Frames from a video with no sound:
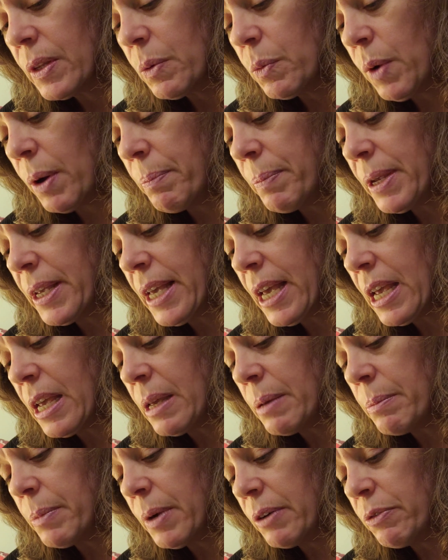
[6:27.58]
What
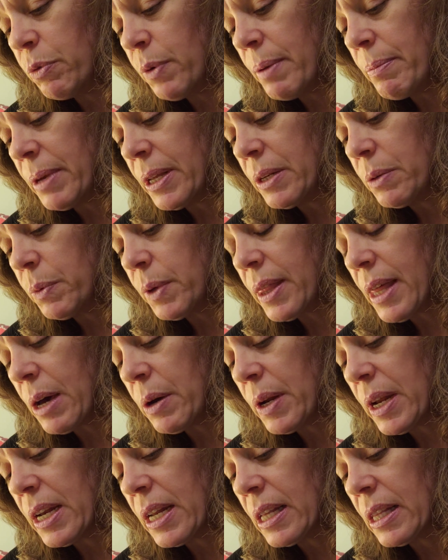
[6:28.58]
became of women
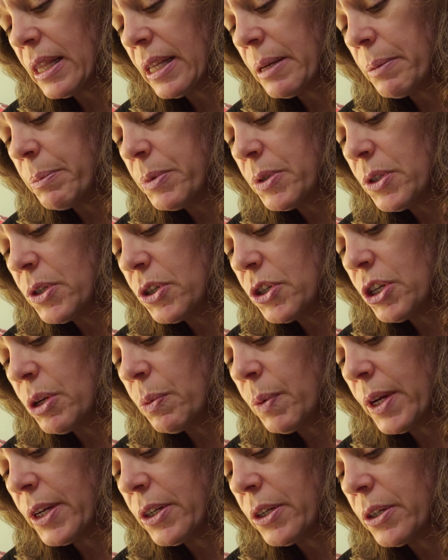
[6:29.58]
without any lips, she
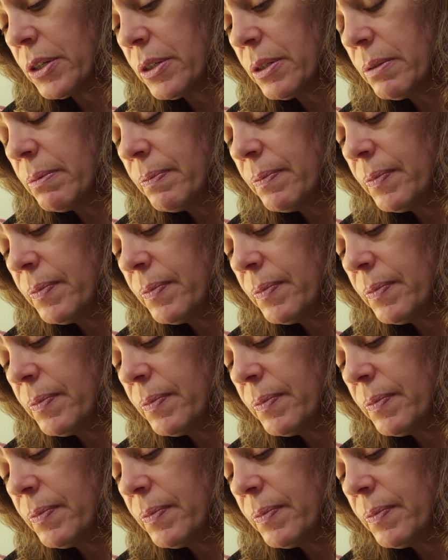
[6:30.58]
wondered.